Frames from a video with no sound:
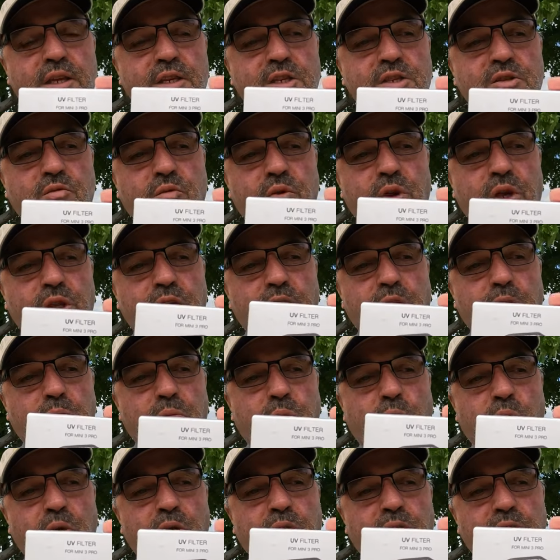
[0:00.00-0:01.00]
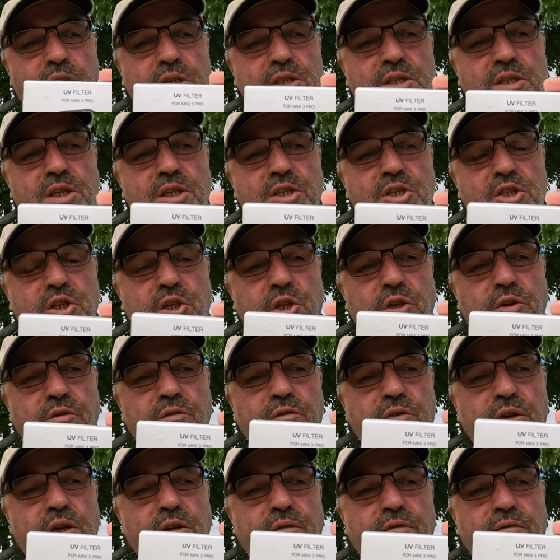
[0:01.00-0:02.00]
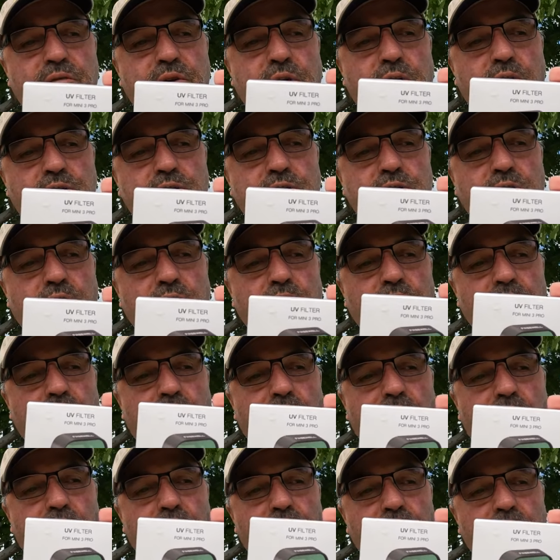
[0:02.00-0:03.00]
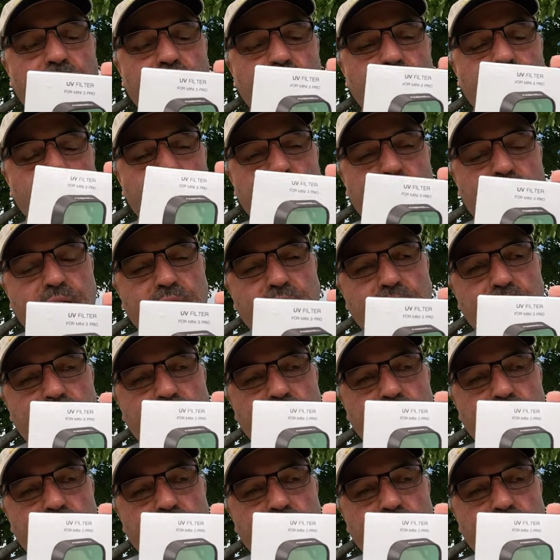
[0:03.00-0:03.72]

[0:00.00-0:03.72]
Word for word: is really important is this UV filter that